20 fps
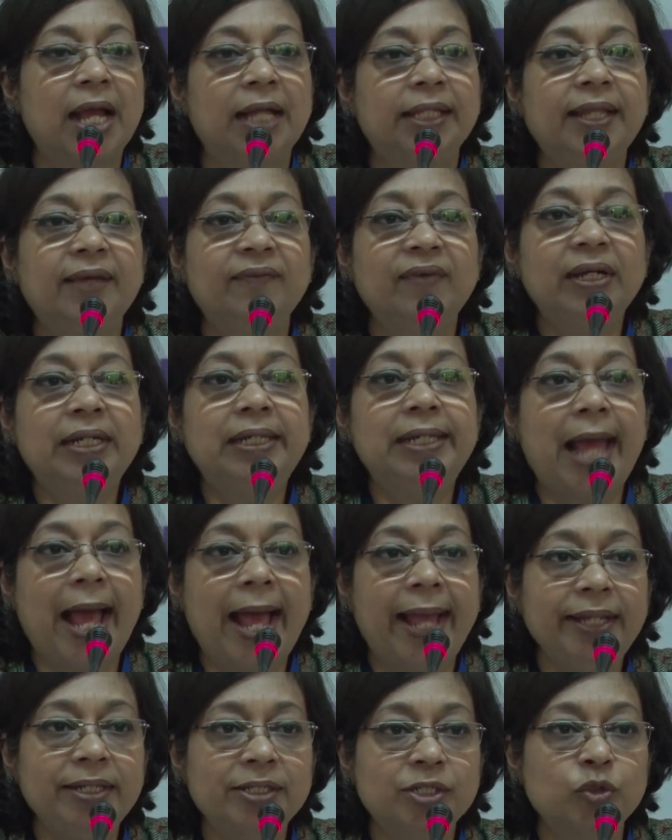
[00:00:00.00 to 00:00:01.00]
There were
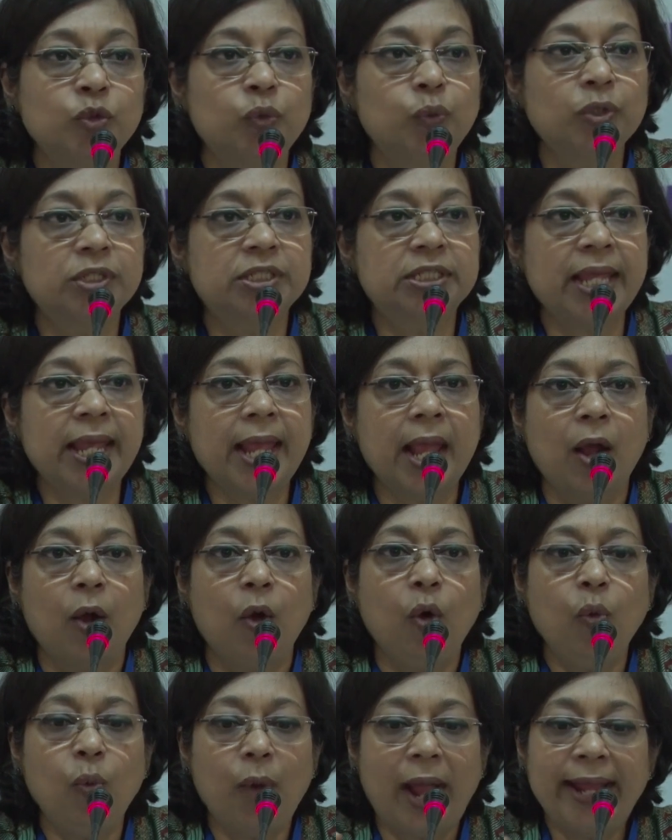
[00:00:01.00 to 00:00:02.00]
clients who would say,
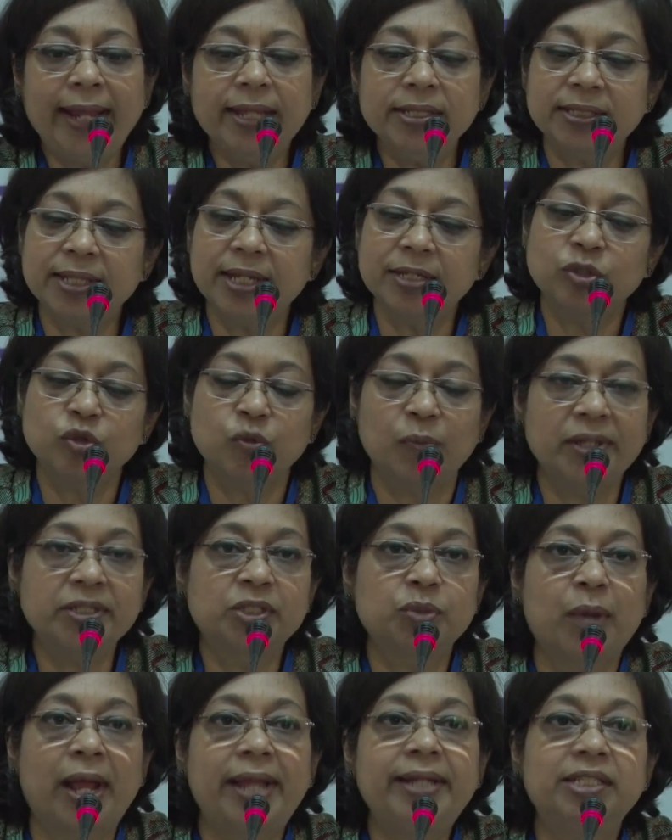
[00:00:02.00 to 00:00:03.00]
oh, why is there so
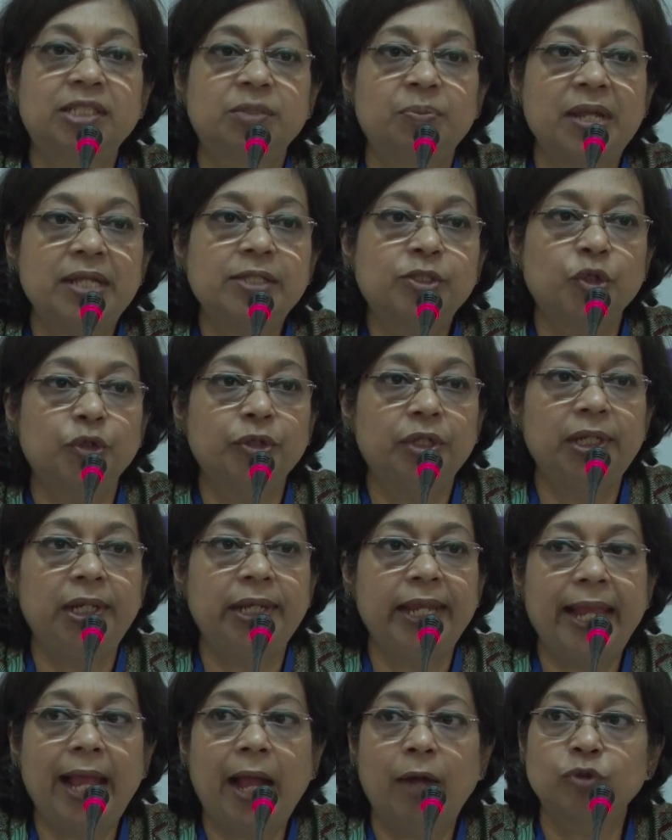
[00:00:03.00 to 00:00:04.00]
much white space on the
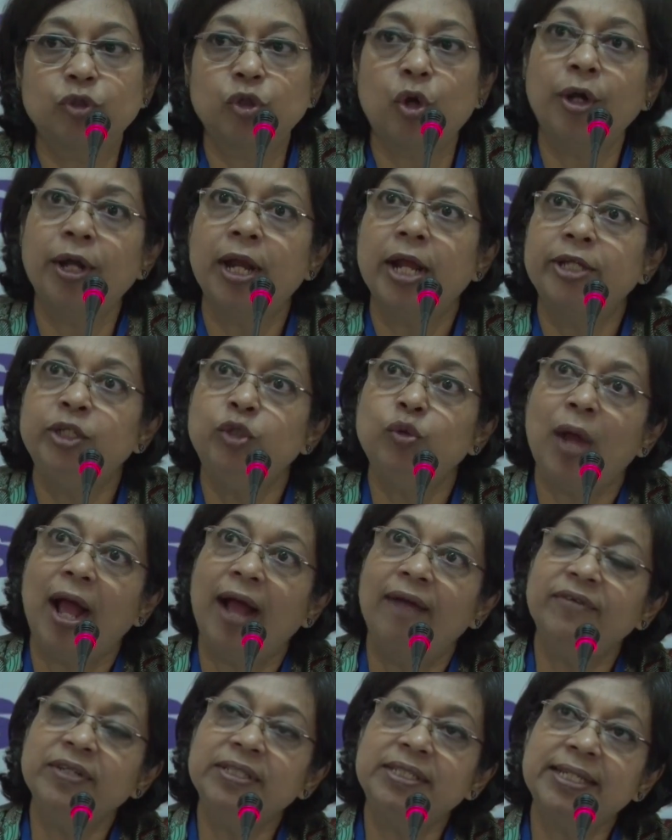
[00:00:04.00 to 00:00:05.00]
layout, or you
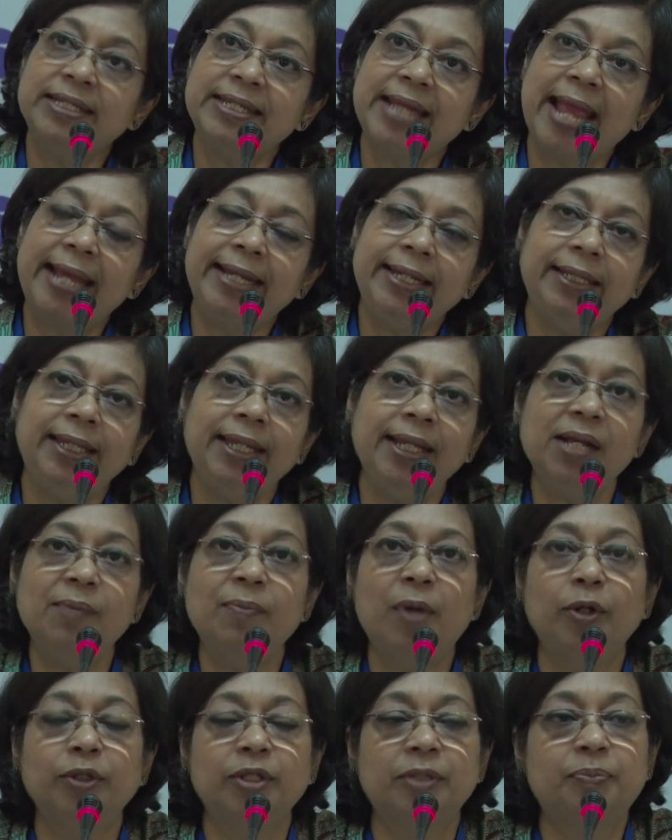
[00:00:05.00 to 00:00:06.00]
haven't said anything
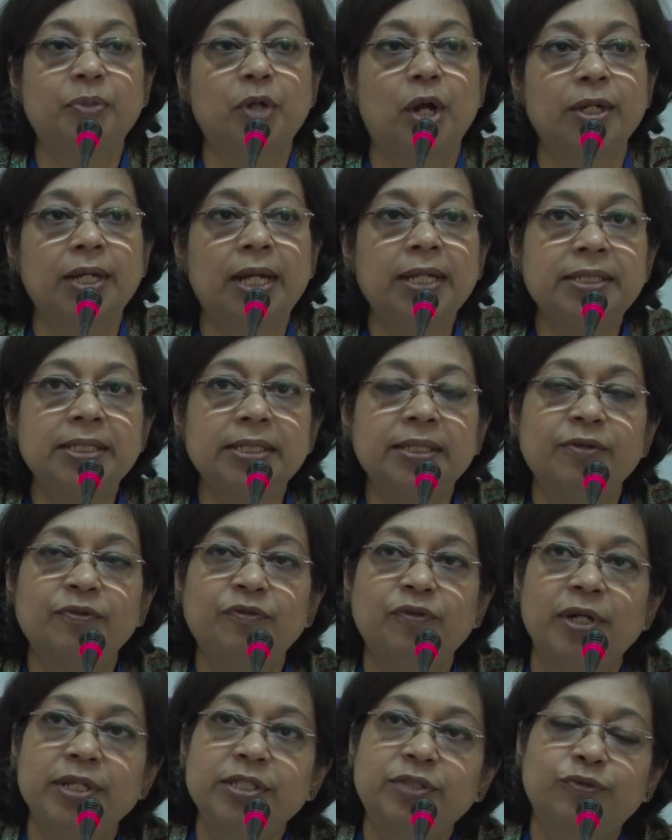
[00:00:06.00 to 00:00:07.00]
about the product in the
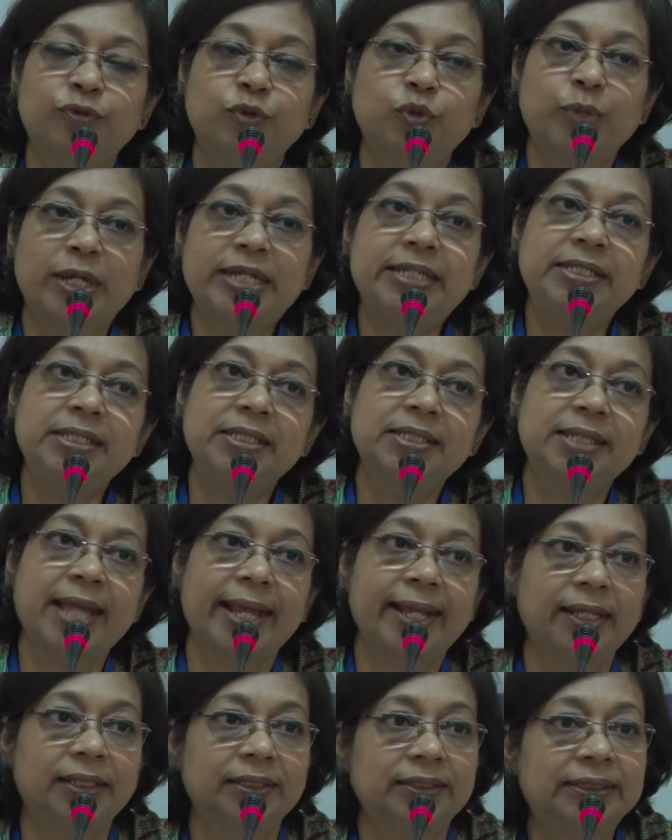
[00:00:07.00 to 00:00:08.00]
first 20
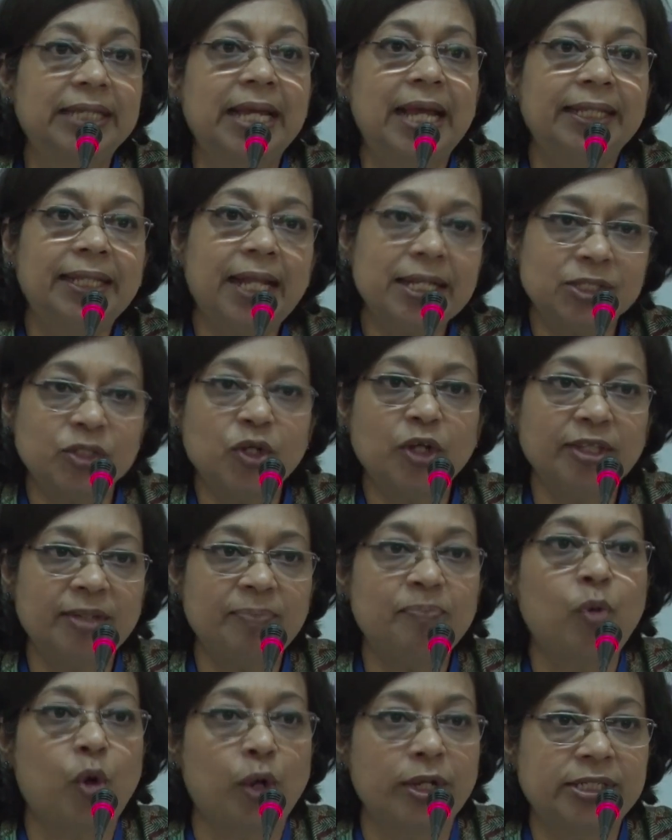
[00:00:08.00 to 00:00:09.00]
seconds. That's not the
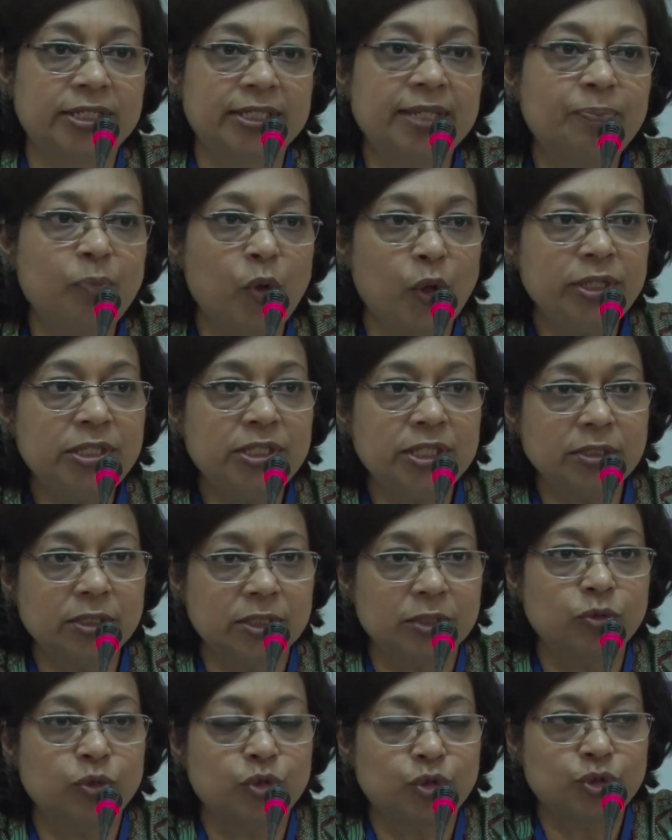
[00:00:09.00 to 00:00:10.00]
point. The point is
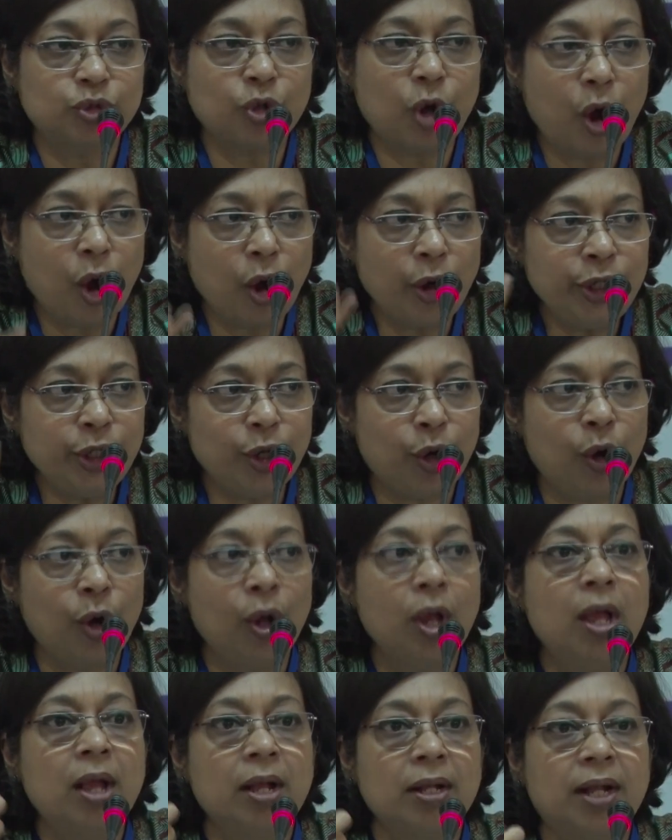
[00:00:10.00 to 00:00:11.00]
you draw your
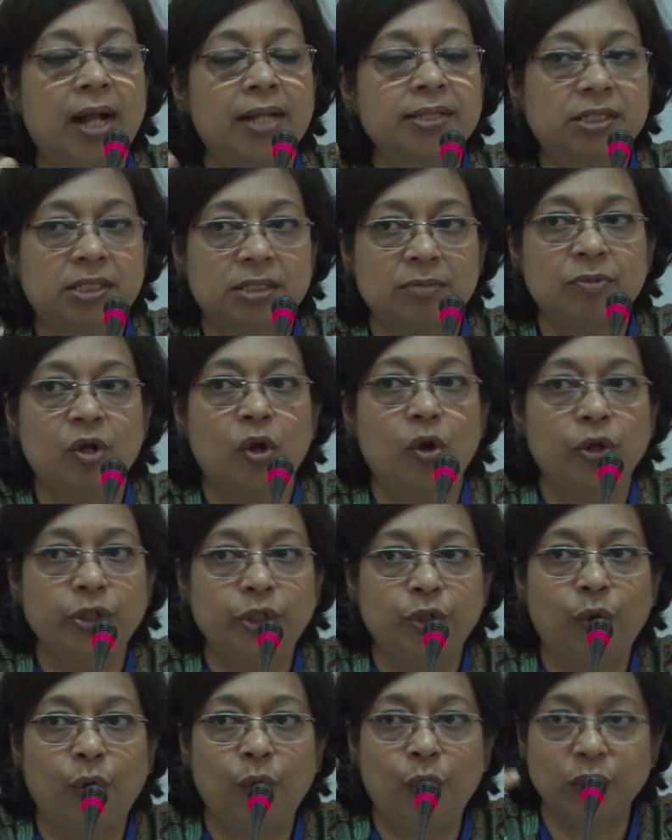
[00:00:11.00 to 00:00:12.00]
customer or
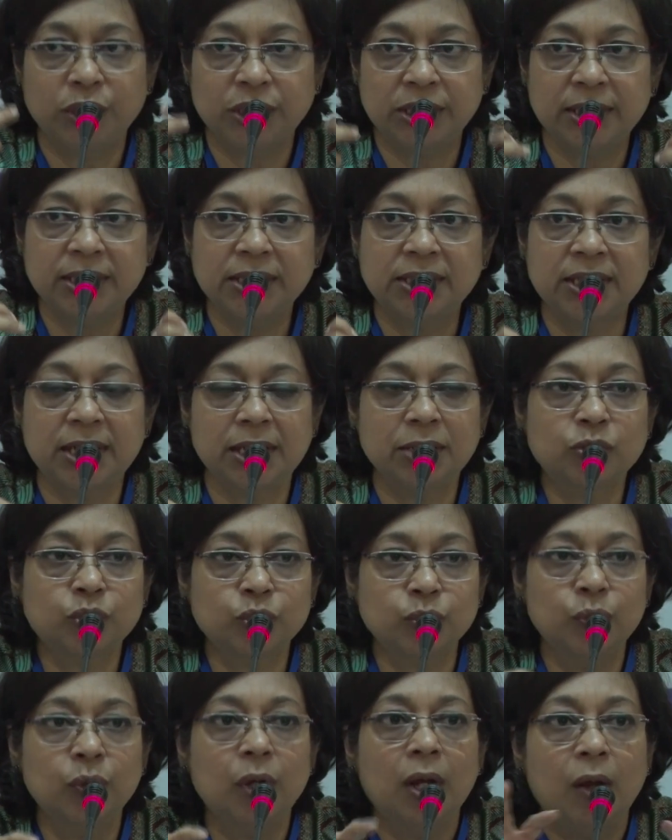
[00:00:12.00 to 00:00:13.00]
your audience
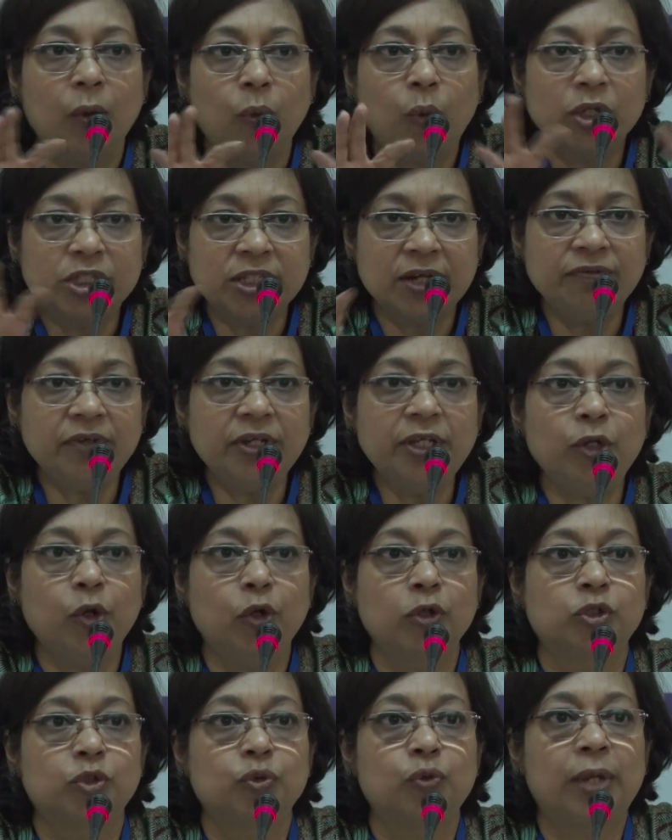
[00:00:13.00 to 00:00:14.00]
into whatever you're
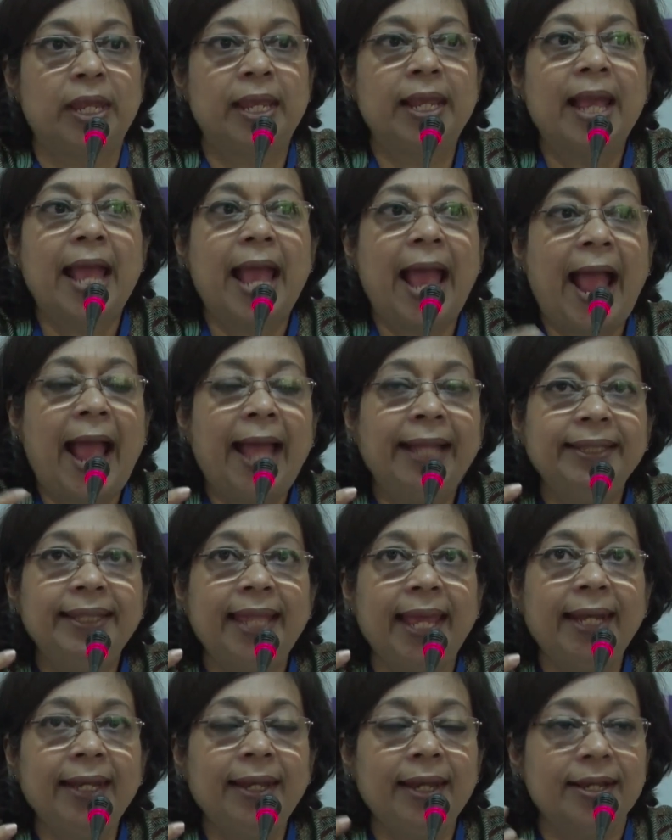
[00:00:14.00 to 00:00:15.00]
doing, and
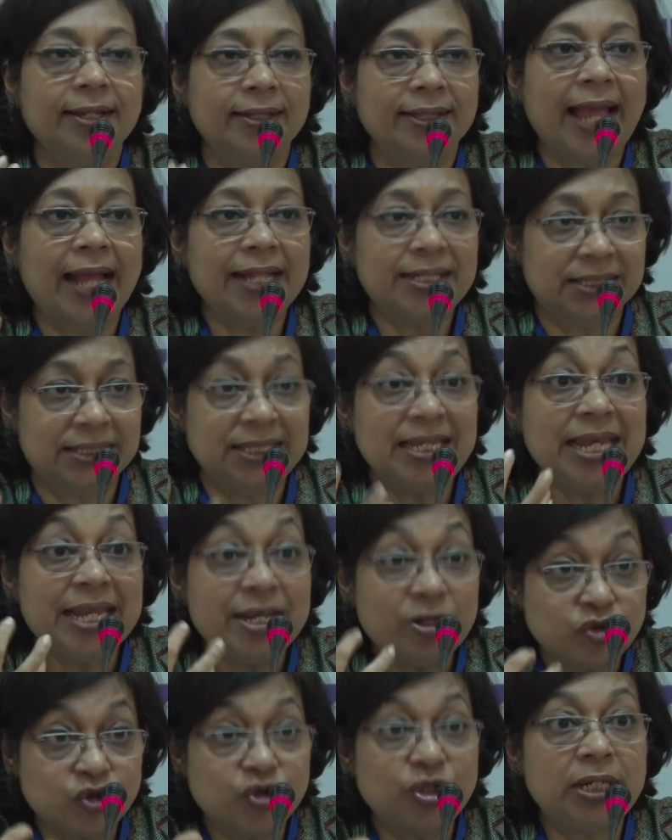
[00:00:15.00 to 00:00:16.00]
then that's the
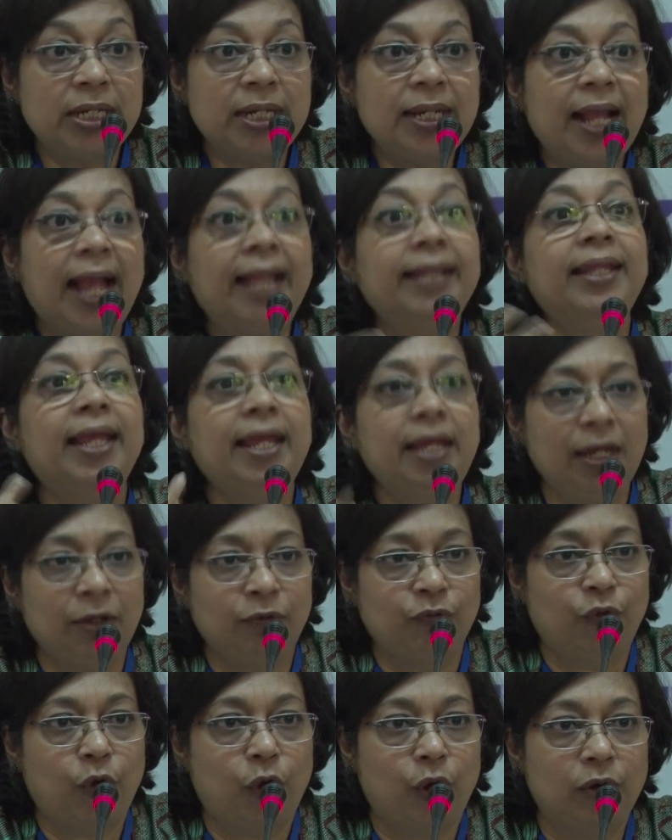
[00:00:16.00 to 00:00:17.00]
intrigue, and then
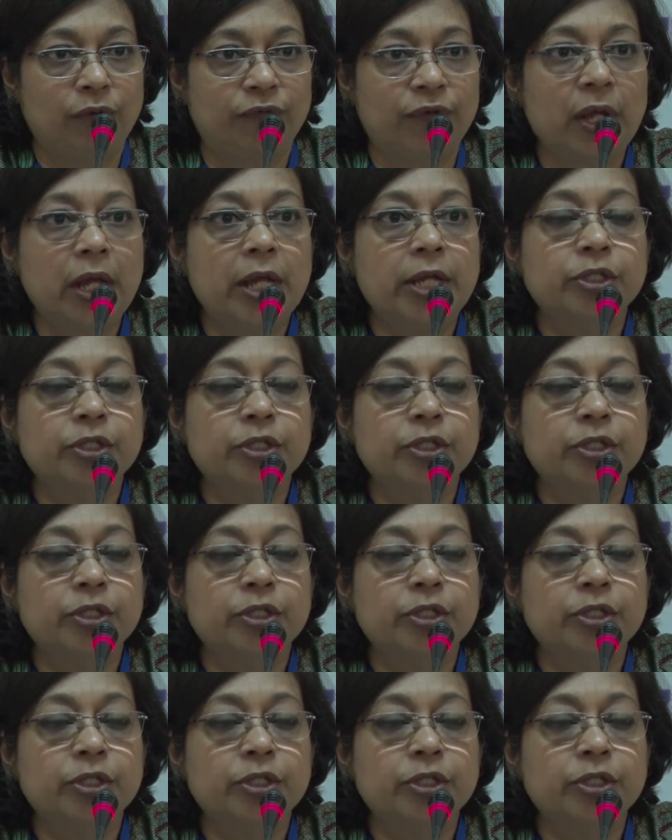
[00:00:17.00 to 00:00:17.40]
involve.